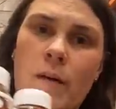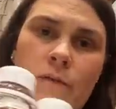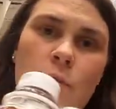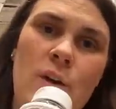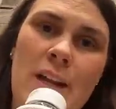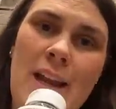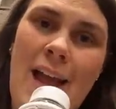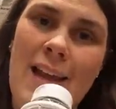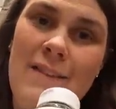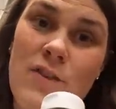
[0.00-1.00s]

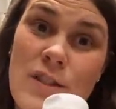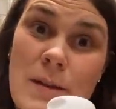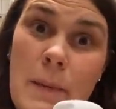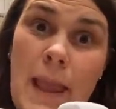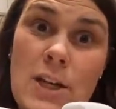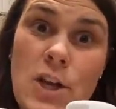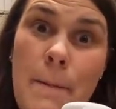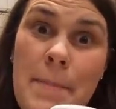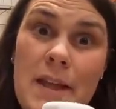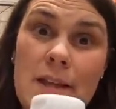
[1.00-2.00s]
$12.49 for some ketchup.